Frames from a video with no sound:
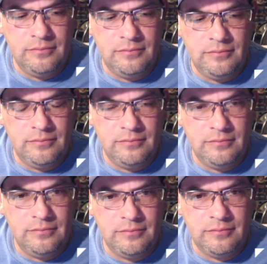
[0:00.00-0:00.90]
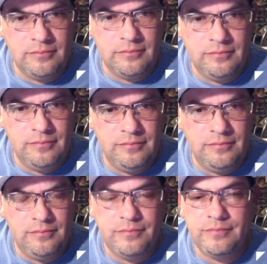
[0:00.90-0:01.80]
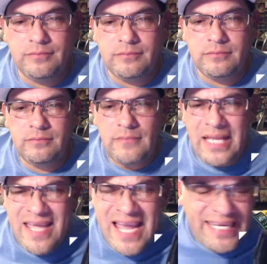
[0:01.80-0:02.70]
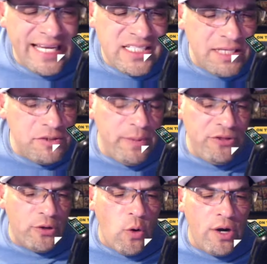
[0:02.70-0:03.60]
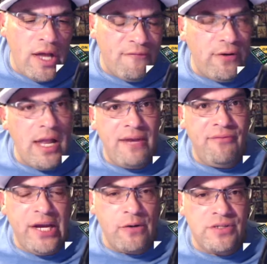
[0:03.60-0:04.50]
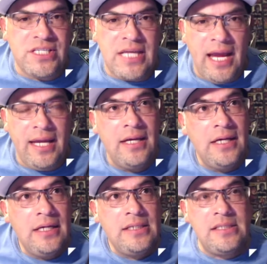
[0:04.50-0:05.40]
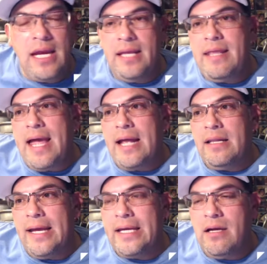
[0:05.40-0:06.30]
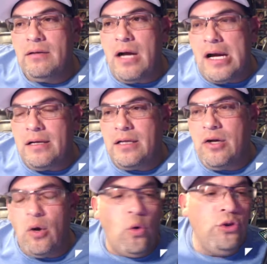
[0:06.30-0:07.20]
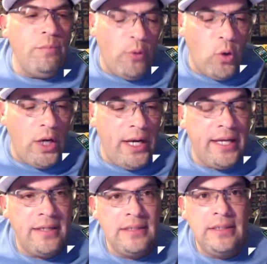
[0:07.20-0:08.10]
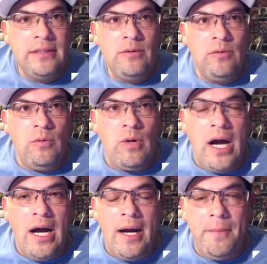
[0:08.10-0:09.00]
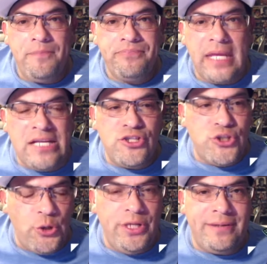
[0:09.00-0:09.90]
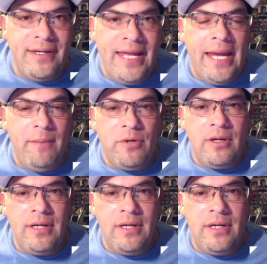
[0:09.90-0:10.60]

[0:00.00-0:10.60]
Yeah, it seems to me they're going off a lot of hearsay, saying that like Golden Boy um, inserted the name Gennady Golovkin to DAZN,